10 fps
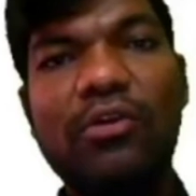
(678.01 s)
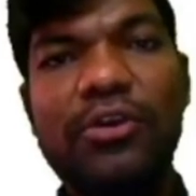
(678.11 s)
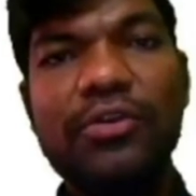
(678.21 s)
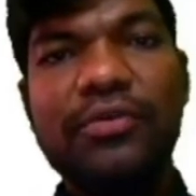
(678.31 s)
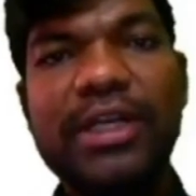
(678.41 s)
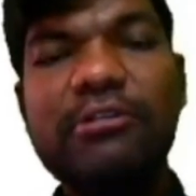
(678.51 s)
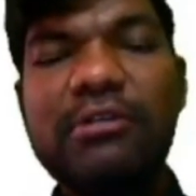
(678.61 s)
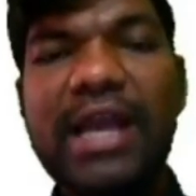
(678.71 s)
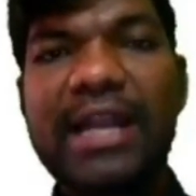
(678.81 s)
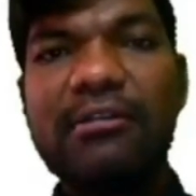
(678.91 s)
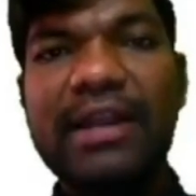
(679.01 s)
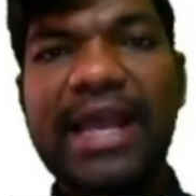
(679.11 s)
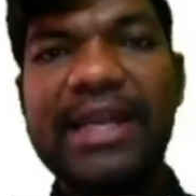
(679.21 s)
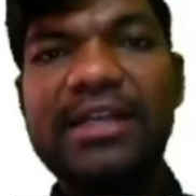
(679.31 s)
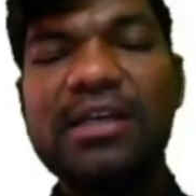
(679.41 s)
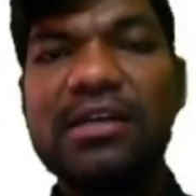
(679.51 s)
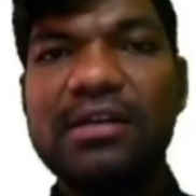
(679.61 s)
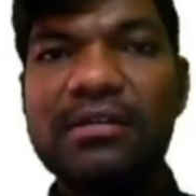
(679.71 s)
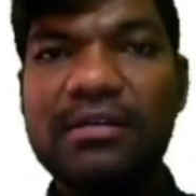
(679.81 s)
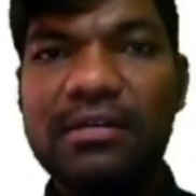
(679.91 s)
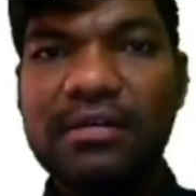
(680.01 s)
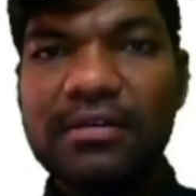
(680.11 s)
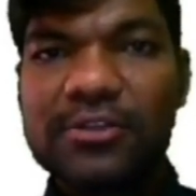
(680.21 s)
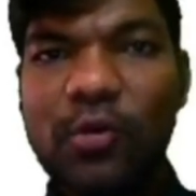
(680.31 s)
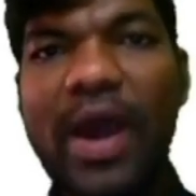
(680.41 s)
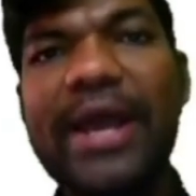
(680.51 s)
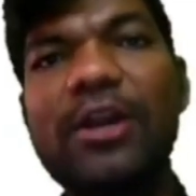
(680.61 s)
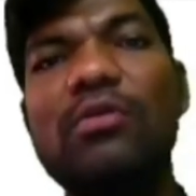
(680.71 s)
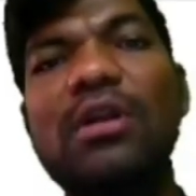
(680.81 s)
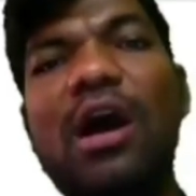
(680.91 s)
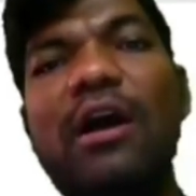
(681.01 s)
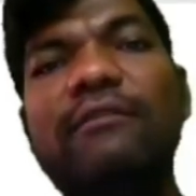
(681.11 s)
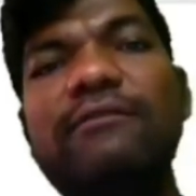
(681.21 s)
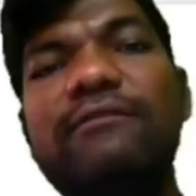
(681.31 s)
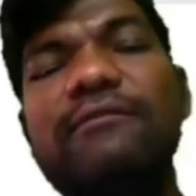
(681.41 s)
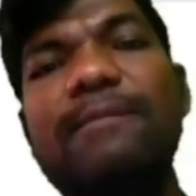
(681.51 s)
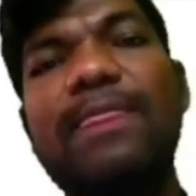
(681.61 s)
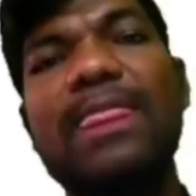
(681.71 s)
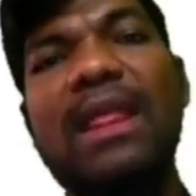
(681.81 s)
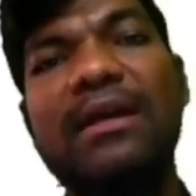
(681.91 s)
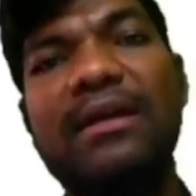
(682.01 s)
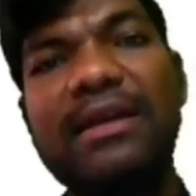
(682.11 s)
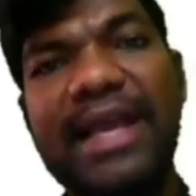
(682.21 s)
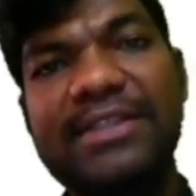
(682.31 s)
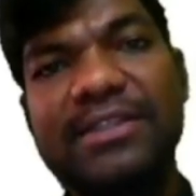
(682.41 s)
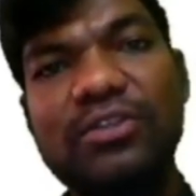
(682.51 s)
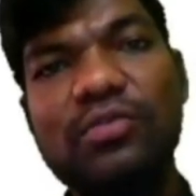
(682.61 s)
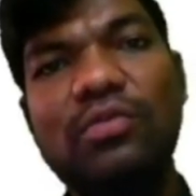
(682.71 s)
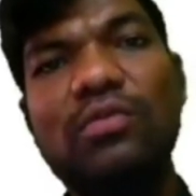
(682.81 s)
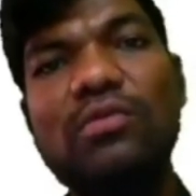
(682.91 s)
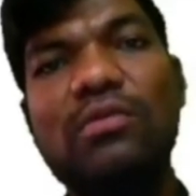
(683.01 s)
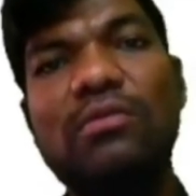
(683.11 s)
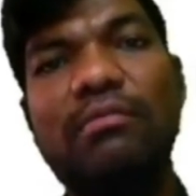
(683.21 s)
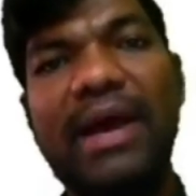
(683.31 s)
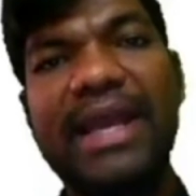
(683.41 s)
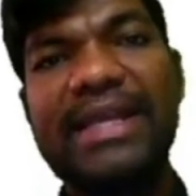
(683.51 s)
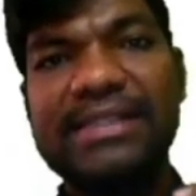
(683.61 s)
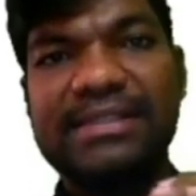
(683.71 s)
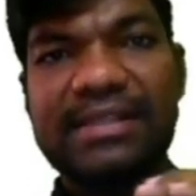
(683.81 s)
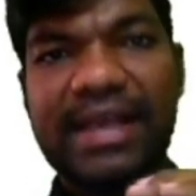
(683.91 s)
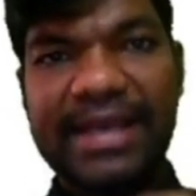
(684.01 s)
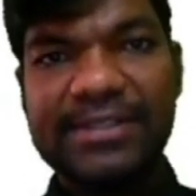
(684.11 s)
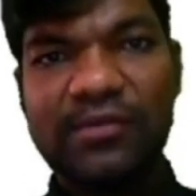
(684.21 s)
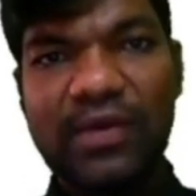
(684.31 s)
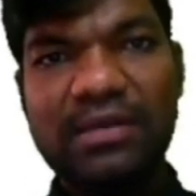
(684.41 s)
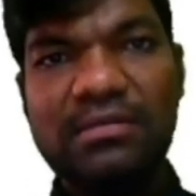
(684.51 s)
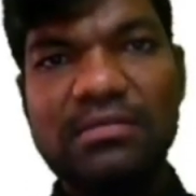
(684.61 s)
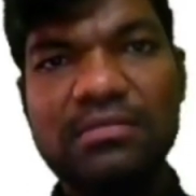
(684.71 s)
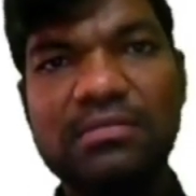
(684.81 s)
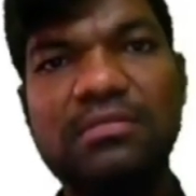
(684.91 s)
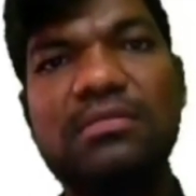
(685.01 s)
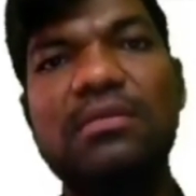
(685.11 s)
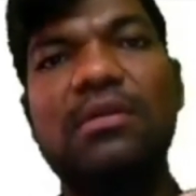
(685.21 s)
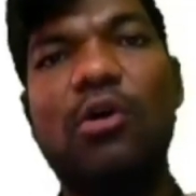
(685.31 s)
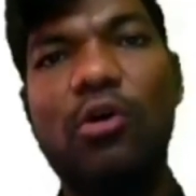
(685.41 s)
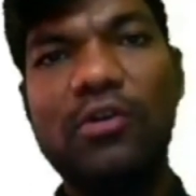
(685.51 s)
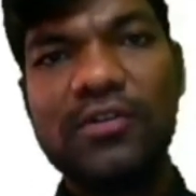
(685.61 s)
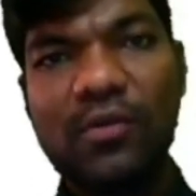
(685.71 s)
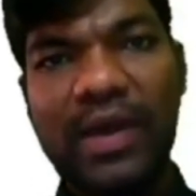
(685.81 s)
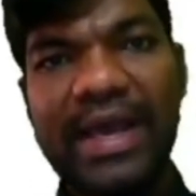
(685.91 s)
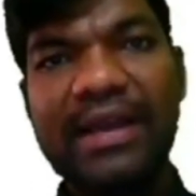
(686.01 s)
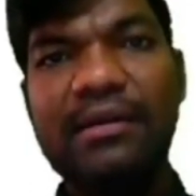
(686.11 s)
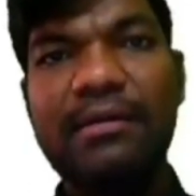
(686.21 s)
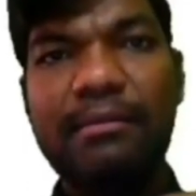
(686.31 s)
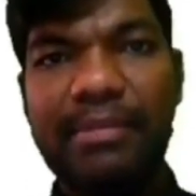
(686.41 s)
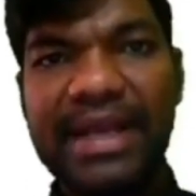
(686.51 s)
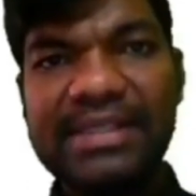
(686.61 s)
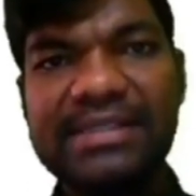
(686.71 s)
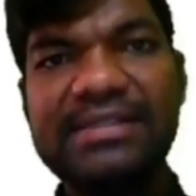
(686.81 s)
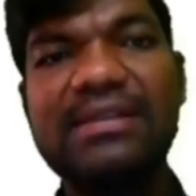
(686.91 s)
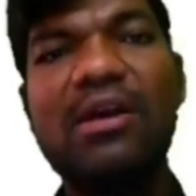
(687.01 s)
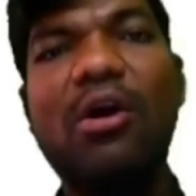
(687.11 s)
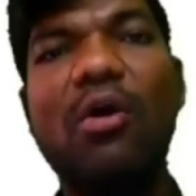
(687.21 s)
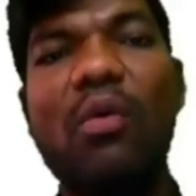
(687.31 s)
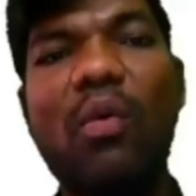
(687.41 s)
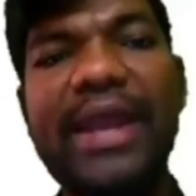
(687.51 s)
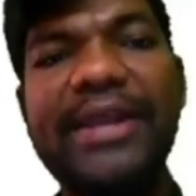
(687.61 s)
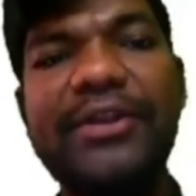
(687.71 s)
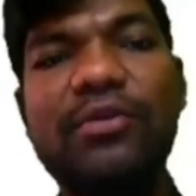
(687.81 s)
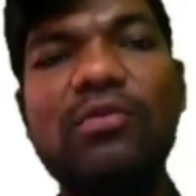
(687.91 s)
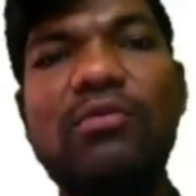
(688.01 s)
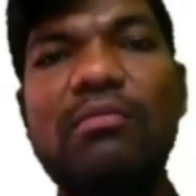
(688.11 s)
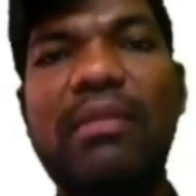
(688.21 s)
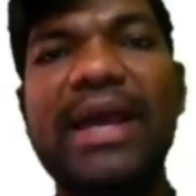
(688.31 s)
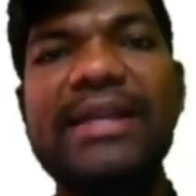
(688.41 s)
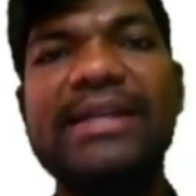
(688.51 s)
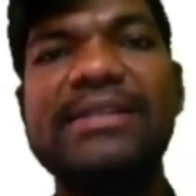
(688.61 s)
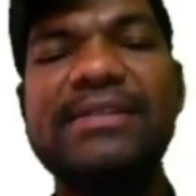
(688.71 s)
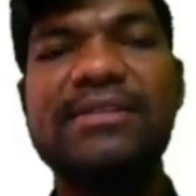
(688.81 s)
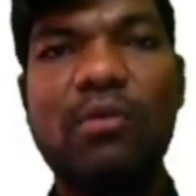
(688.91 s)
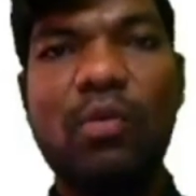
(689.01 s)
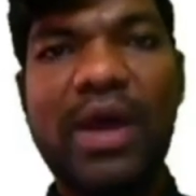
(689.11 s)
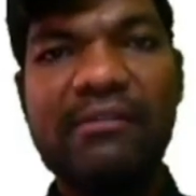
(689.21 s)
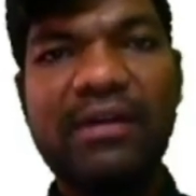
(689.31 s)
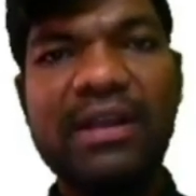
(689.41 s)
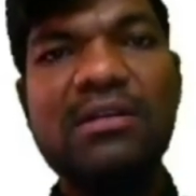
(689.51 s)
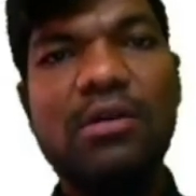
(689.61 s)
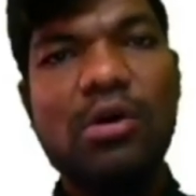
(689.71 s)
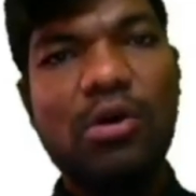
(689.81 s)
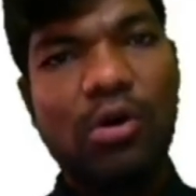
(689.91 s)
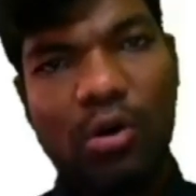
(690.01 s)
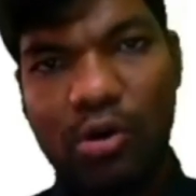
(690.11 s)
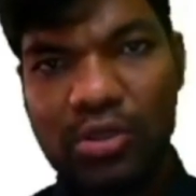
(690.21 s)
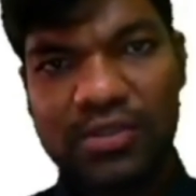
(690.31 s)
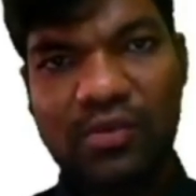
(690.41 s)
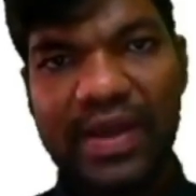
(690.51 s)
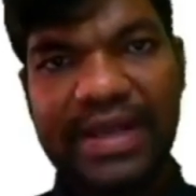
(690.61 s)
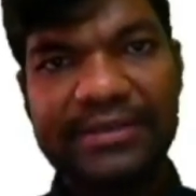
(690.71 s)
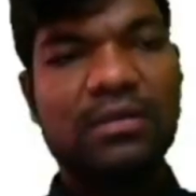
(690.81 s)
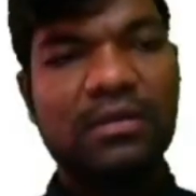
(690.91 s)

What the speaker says: You need to calculate square root of x2 minus x1 whole square plus y2 minus y1 whole square.